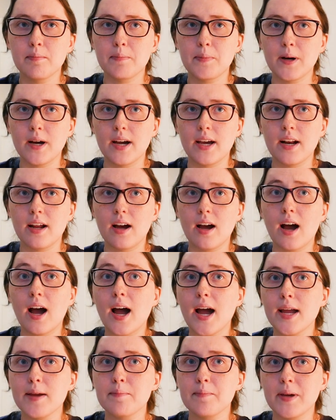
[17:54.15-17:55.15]
But
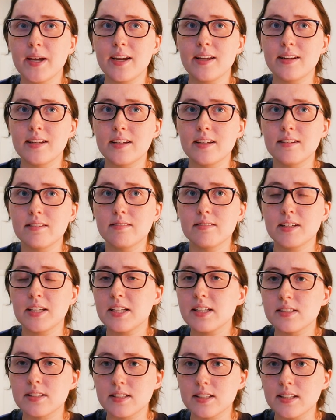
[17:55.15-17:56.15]
I made it
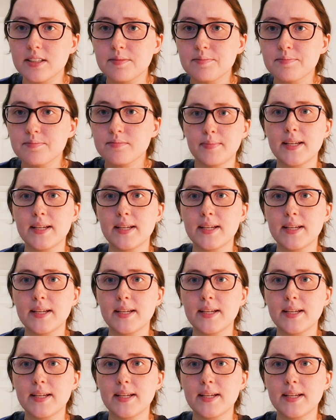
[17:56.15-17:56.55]
easy.